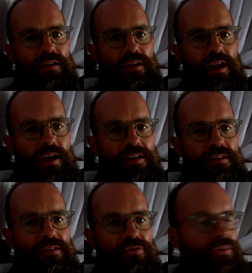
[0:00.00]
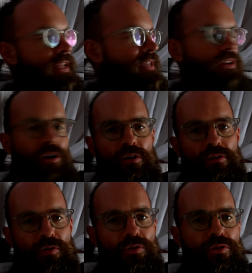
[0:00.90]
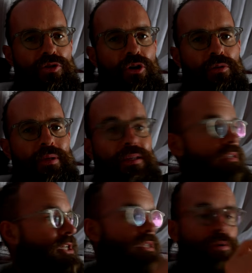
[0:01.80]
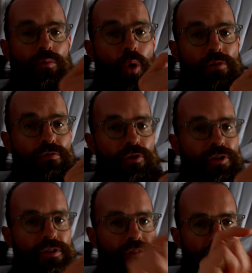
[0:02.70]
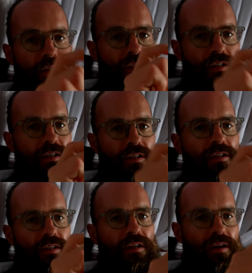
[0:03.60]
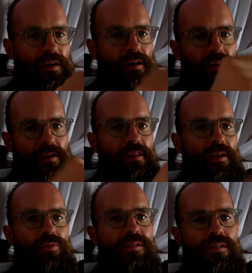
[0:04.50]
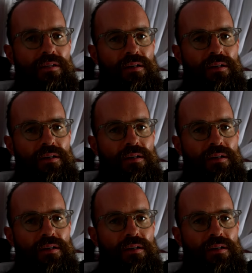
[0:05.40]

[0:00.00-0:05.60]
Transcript: Like 3 days ago on the photo you showed me, just one foot, there was